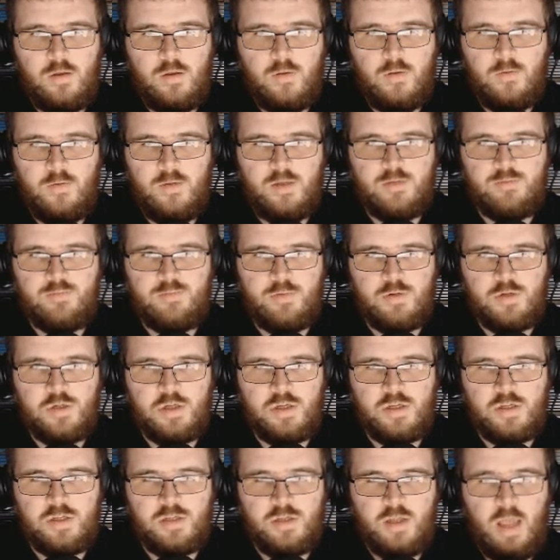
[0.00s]
These
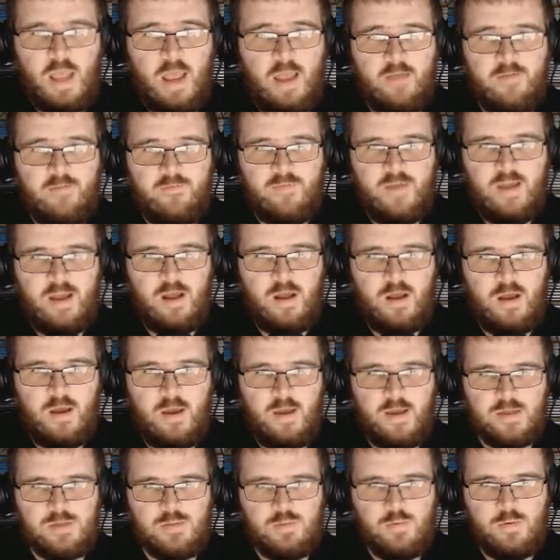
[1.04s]
bushes and that eye
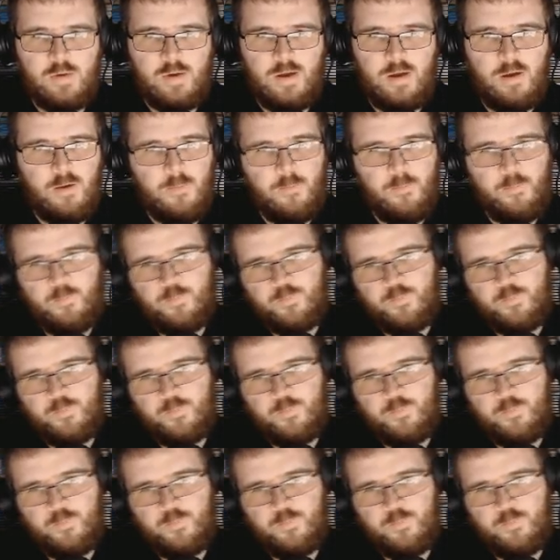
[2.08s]
as well.